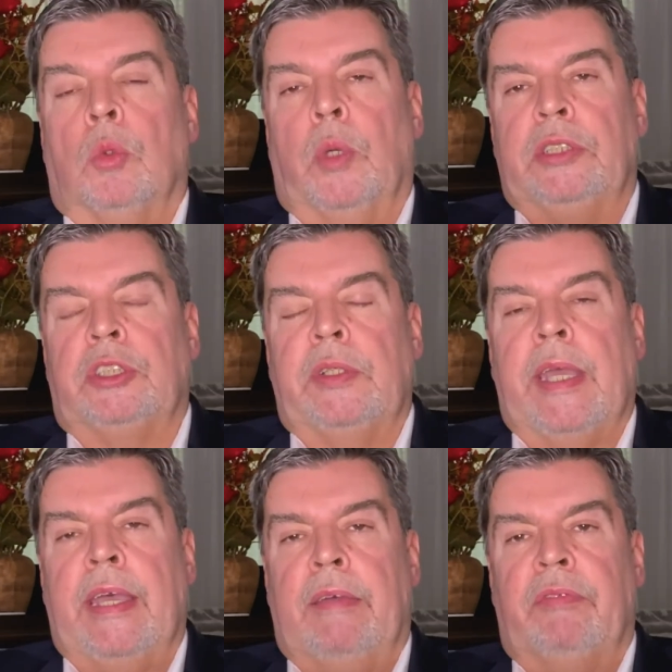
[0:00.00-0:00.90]
Once you
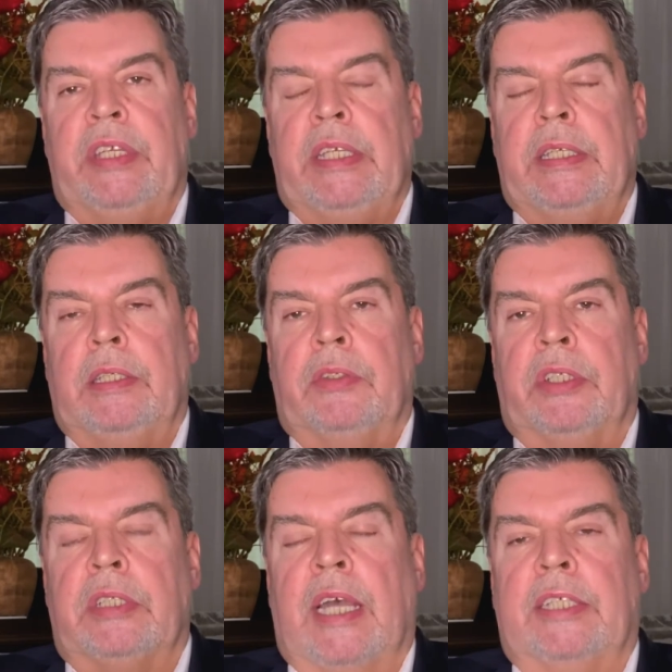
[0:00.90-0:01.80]
have the
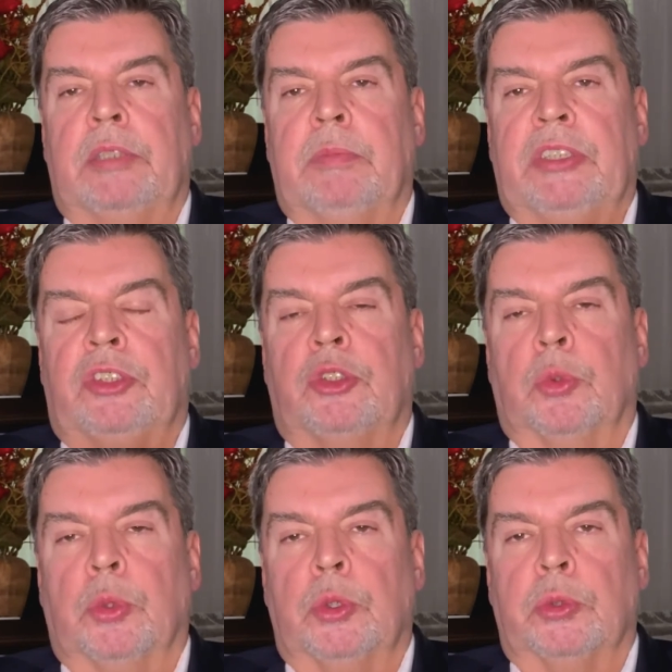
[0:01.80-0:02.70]
documents and the
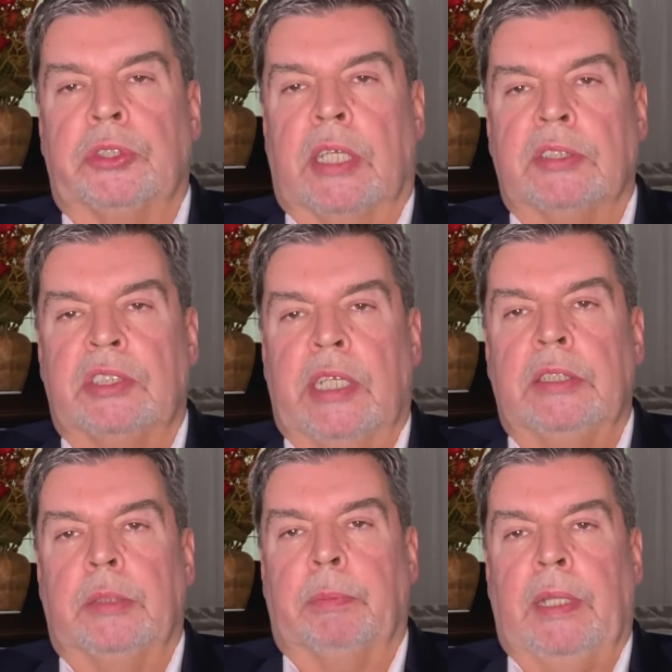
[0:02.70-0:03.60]
rules all
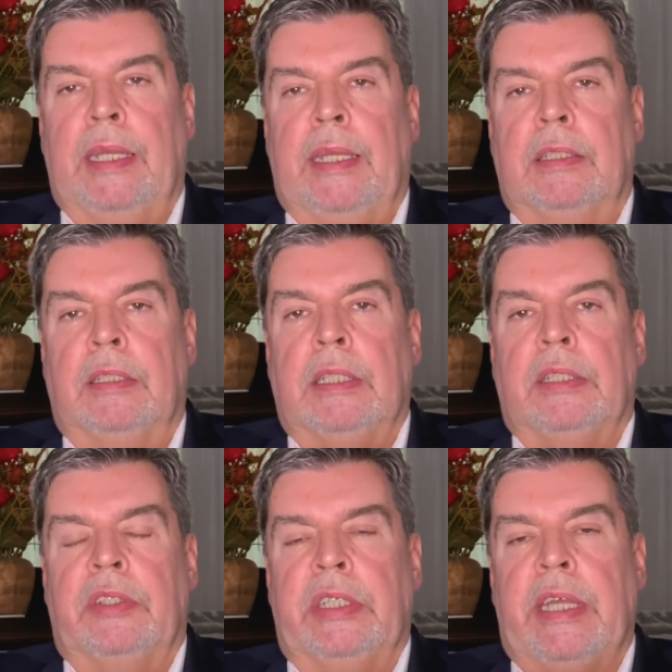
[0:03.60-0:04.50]
set in the plan,
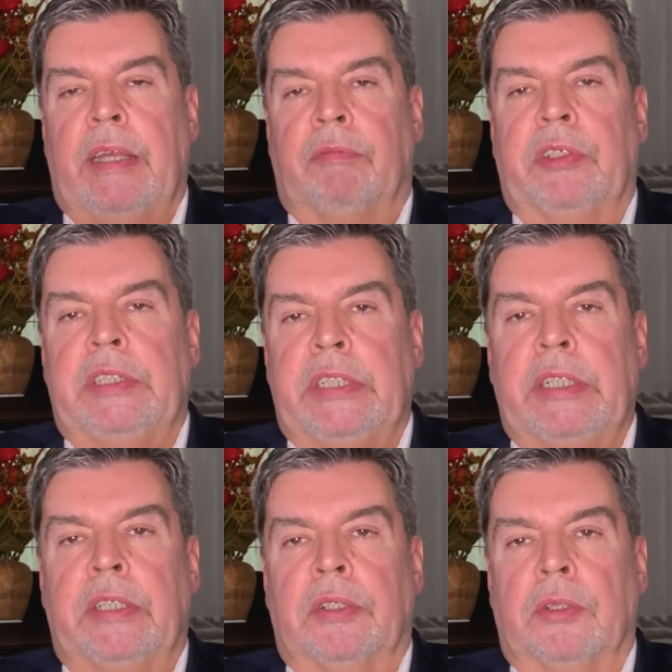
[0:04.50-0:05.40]
then every
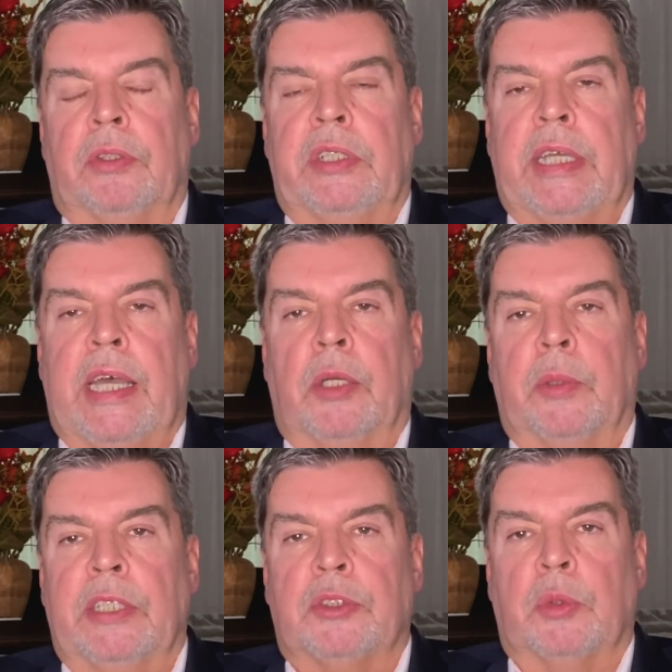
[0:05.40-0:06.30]
year the
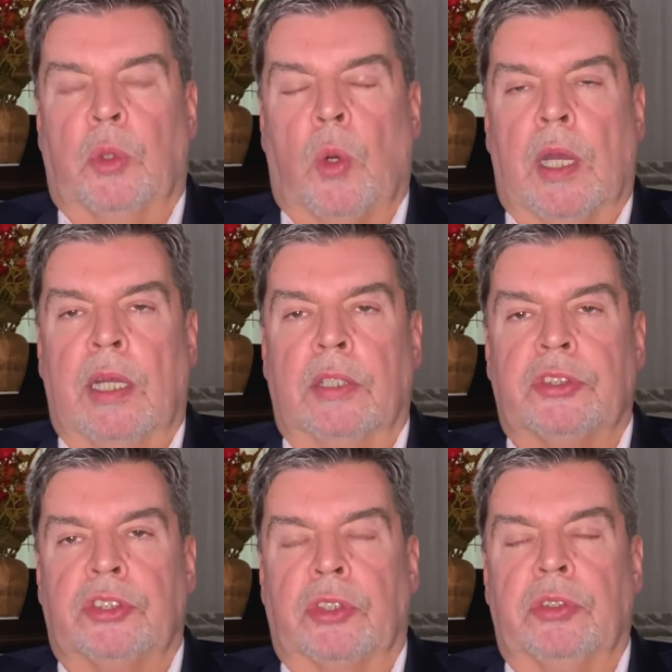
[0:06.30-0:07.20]
IRS requires
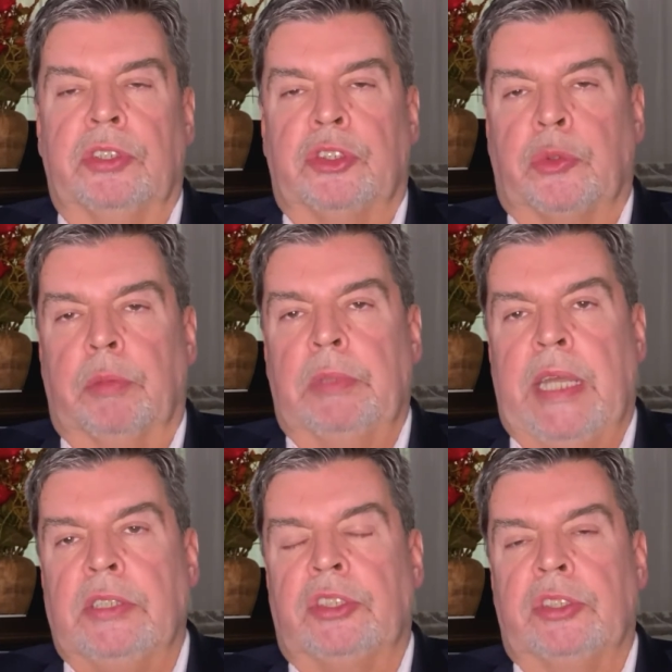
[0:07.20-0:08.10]
certain
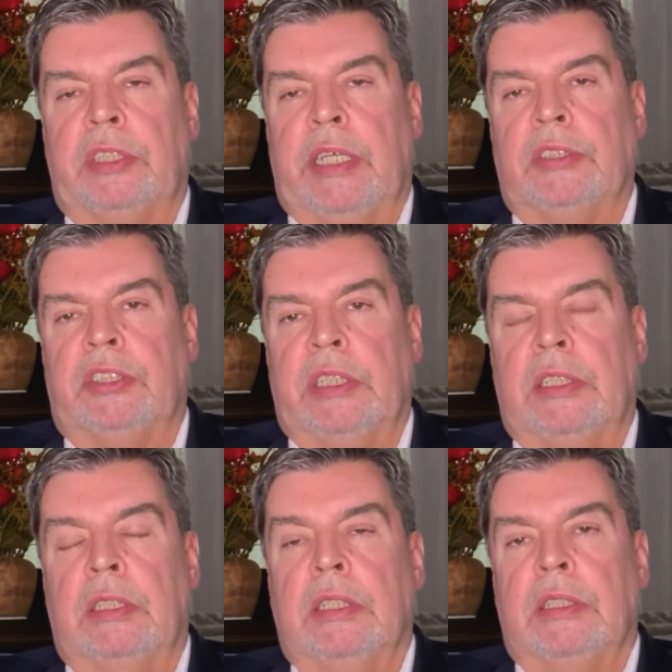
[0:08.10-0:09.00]
discrimination
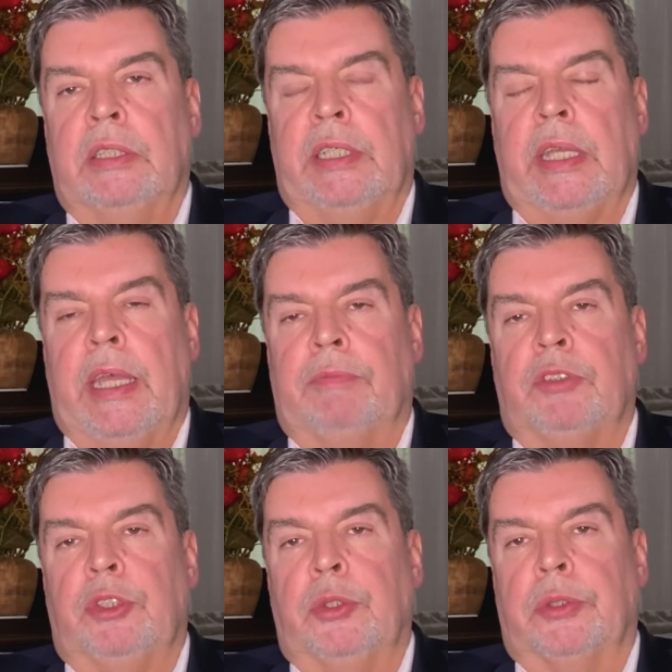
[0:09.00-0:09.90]
testing that you have
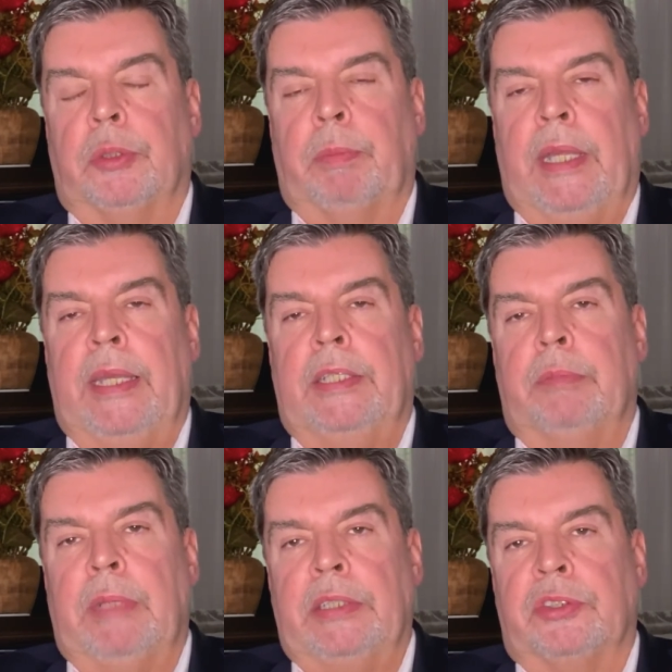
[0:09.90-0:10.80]
to do on the plan to
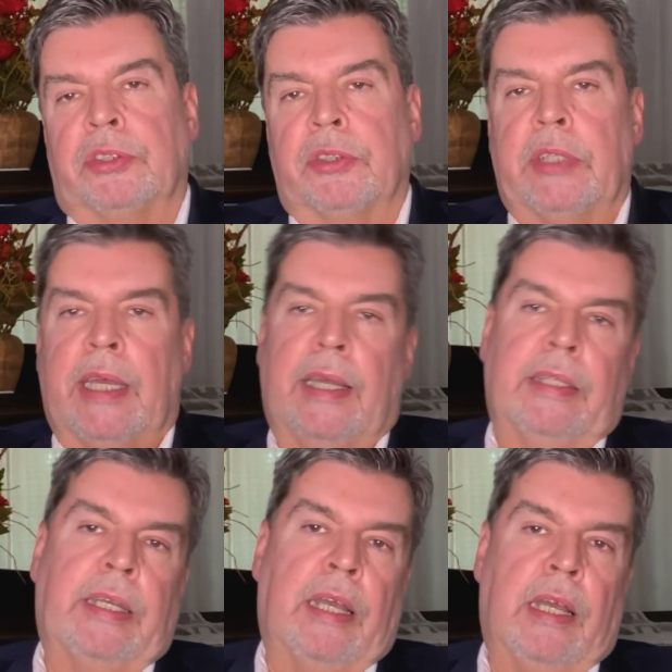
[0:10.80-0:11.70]
make sure the
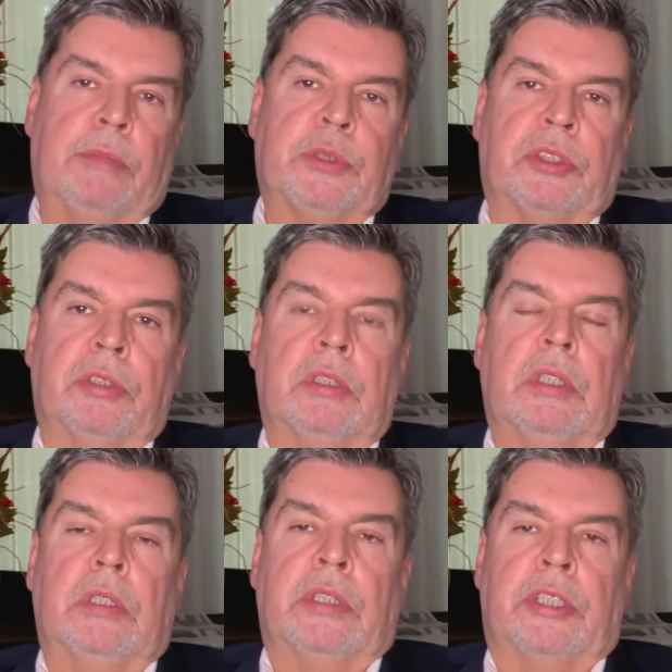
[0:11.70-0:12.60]
highly comps are
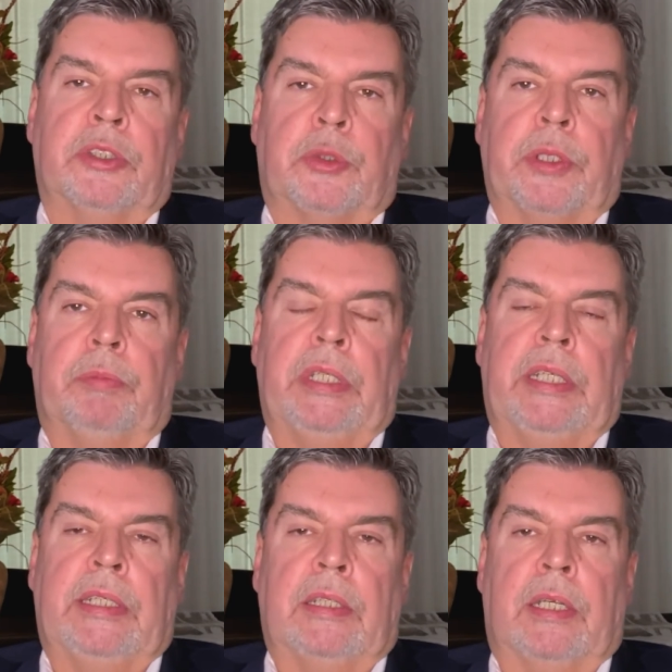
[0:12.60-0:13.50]

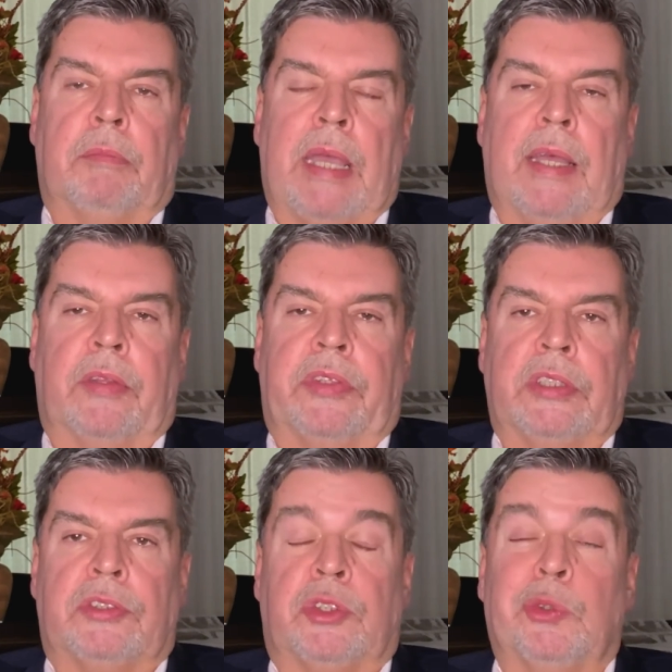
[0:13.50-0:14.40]
contributing an amount
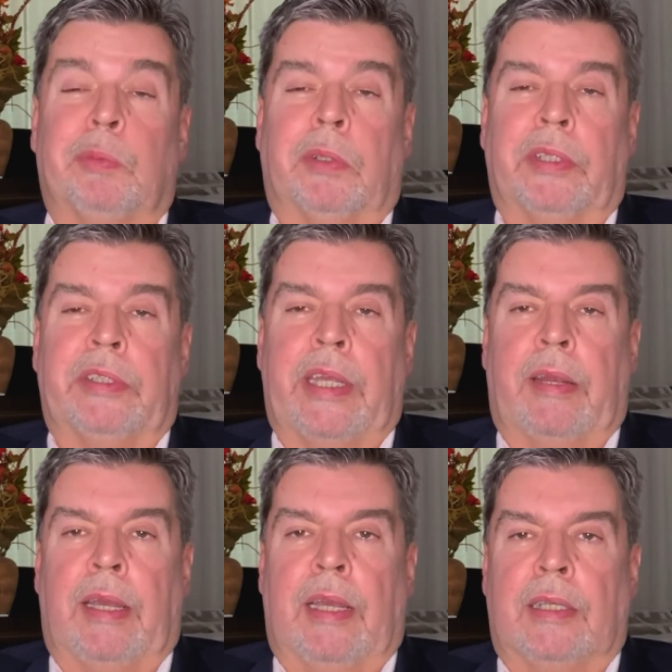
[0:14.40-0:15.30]
that's suitable in
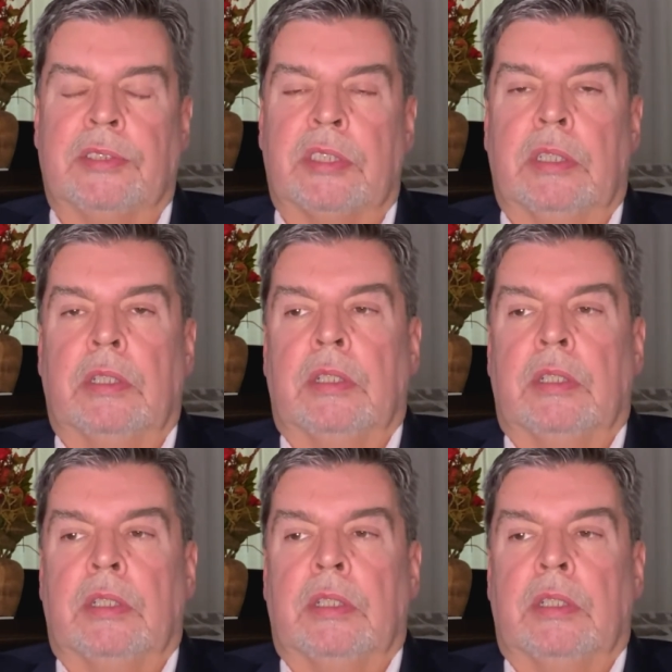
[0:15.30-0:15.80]
their eyes,